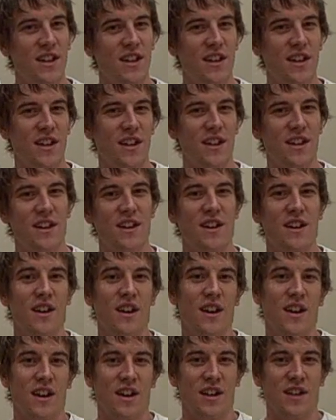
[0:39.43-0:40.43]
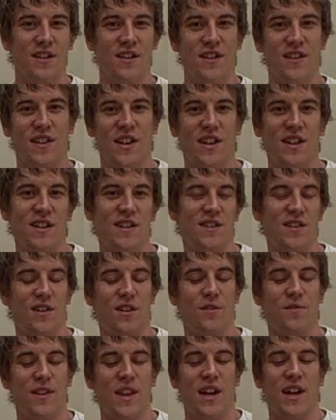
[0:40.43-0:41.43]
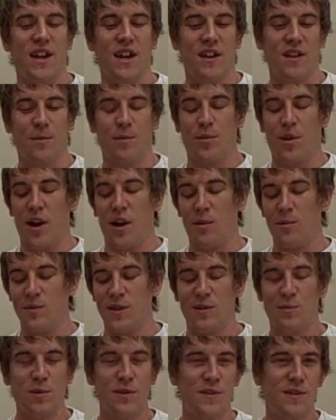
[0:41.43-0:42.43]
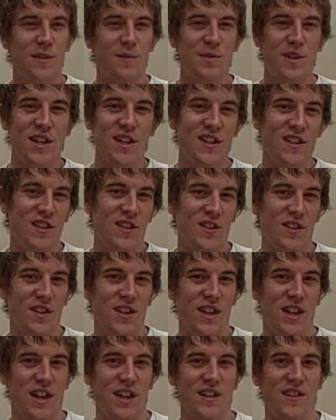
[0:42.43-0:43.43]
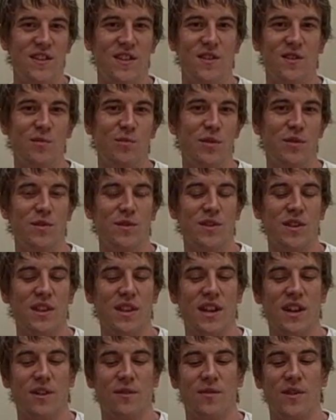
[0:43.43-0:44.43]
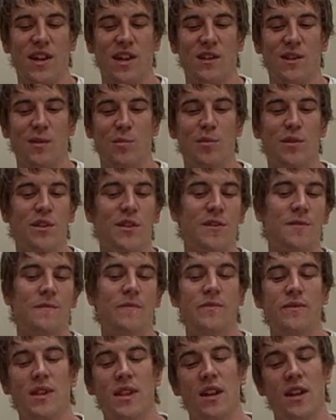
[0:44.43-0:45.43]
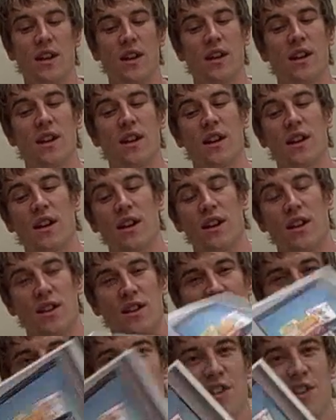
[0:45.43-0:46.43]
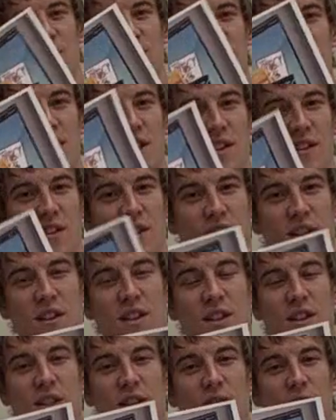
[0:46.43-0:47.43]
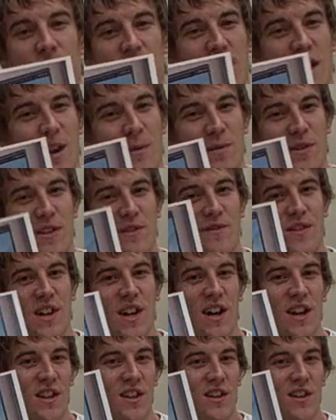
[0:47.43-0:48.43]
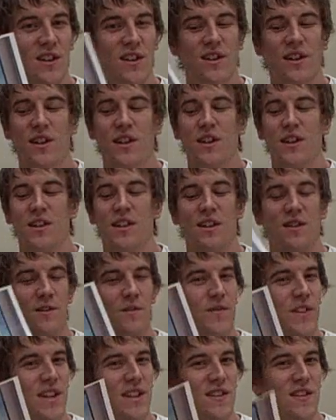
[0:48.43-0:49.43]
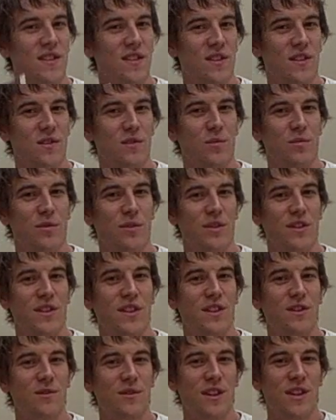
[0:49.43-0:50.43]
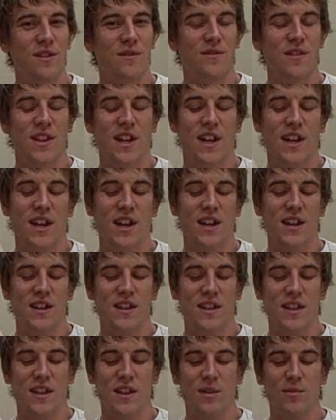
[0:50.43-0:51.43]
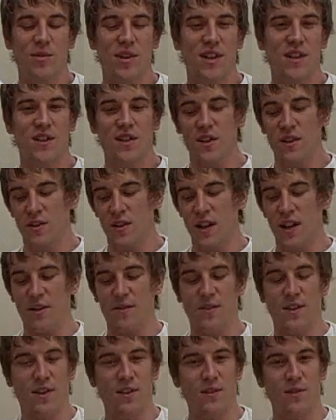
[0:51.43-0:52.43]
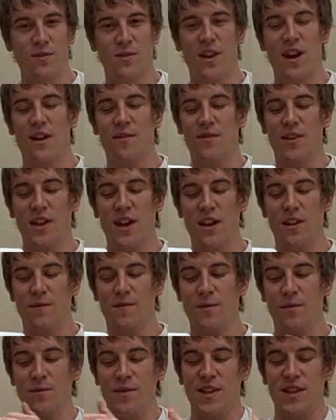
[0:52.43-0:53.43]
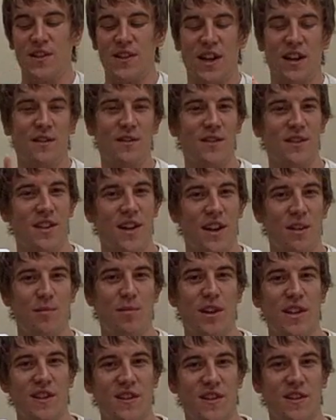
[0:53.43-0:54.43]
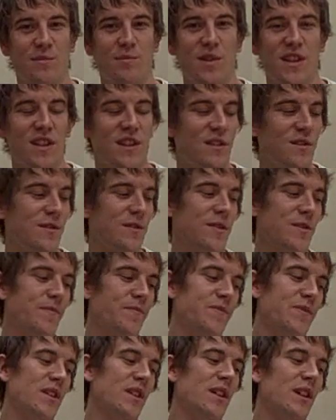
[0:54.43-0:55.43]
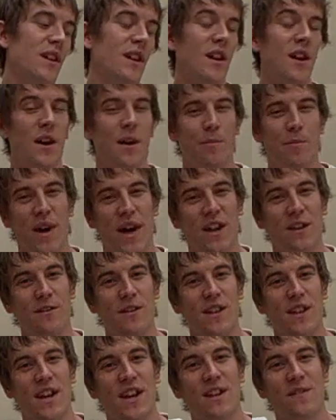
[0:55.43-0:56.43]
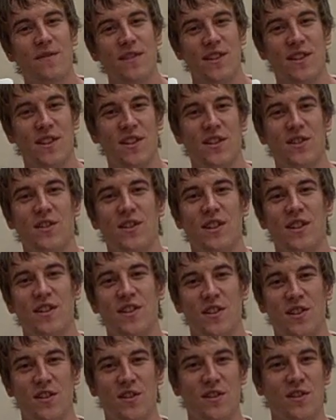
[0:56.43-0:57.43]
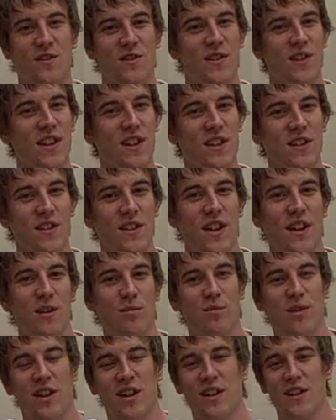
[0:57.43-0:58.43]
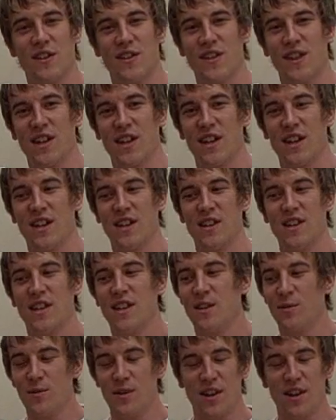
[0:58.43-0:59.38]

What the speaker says: E-ink is designed to solve that kind of problem. It's supposed to be easier on the eyes too, mostly like a regular book. Touchscreen, you have the option of color. The interface is a little more intuitive and that kind of thing because you don't have to navigate from these outside buttons and menus. Battery life is another concern you'll see on a lot of blogs and that kind of thing.